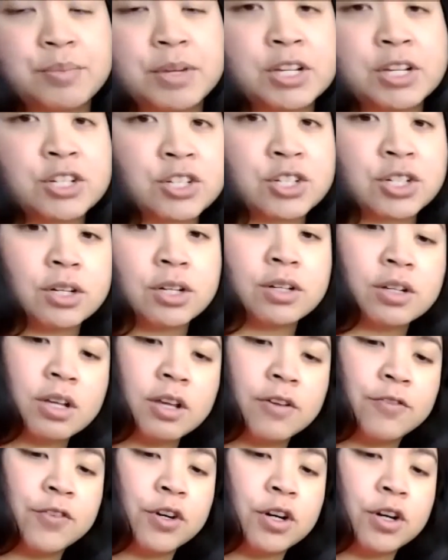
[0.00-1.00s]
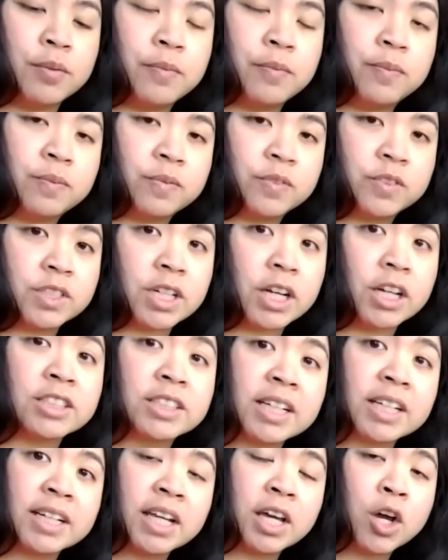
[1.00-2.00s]
sure, if your child's
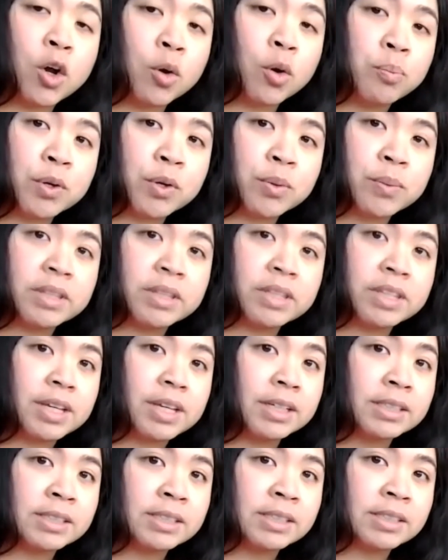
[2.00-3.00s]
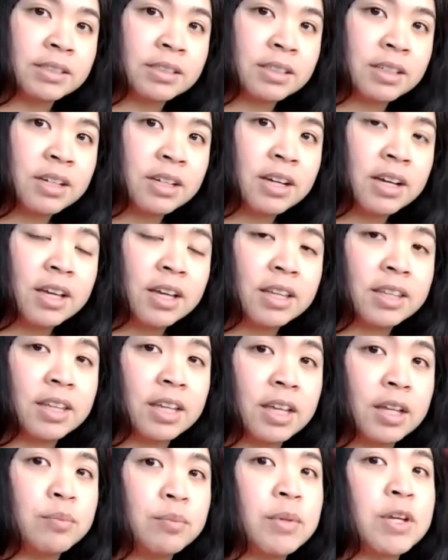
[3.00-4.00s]
gonna help you with this,
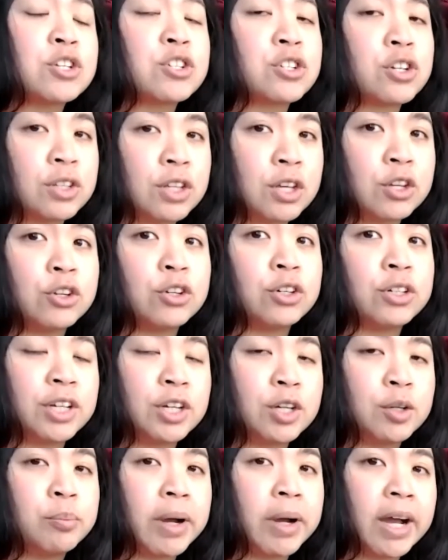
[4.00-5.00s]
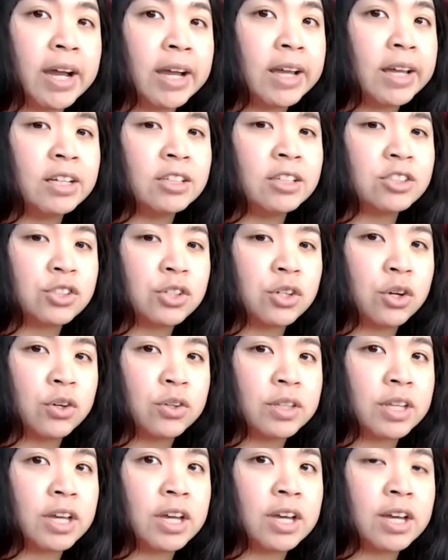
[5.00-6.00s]
then make sure that you're nearby so
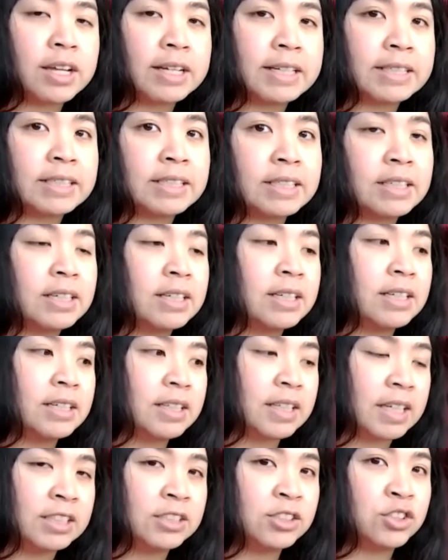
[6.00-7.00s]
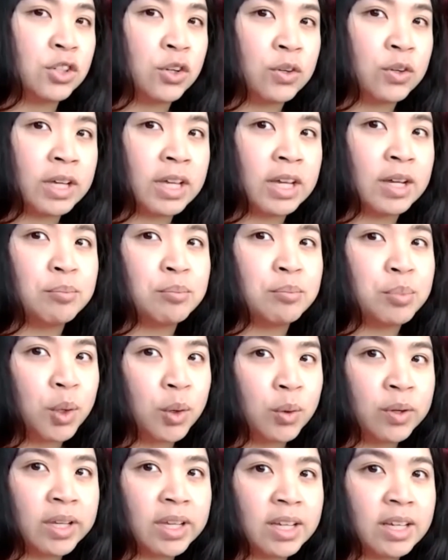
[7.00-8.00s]
that things don't get
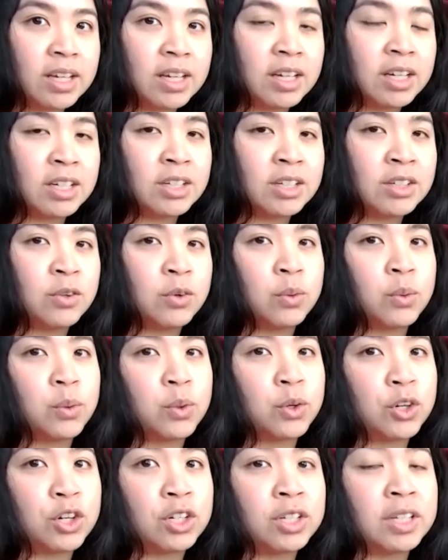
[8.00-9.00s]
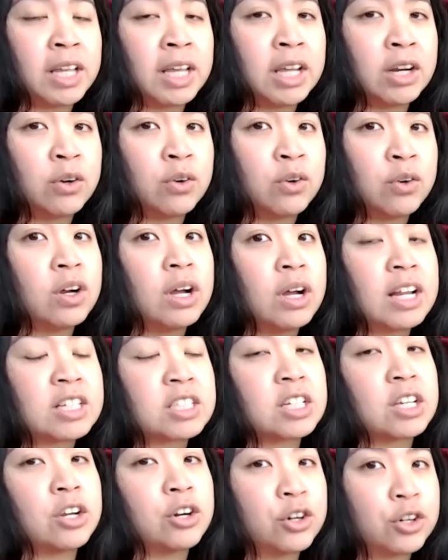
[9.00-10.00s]
broken or they don't
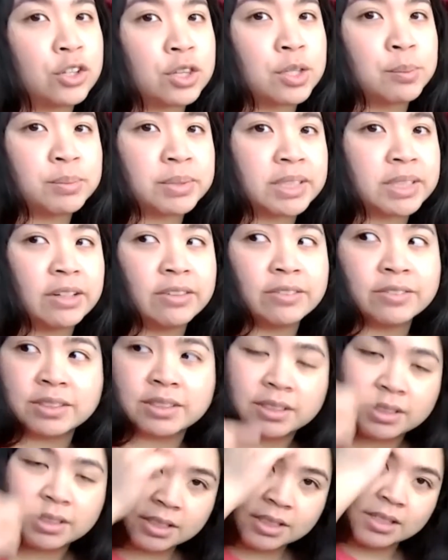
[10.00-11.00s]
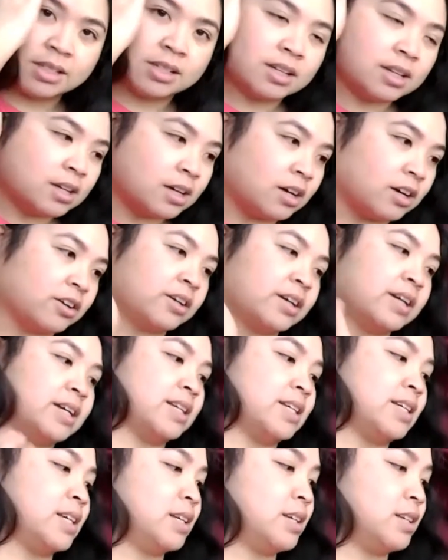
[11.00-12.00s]
actually hurt themselves. All
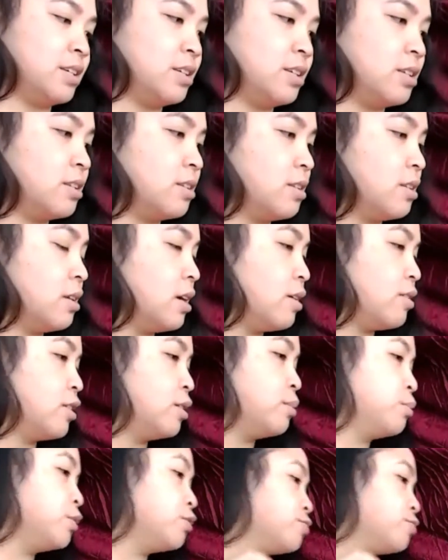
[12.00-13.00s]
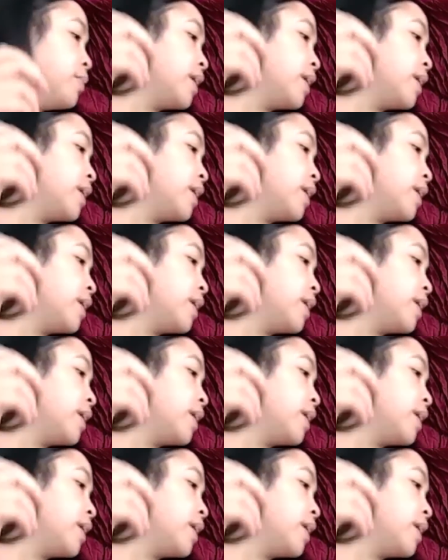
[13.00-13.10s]
right, I'm gonna move my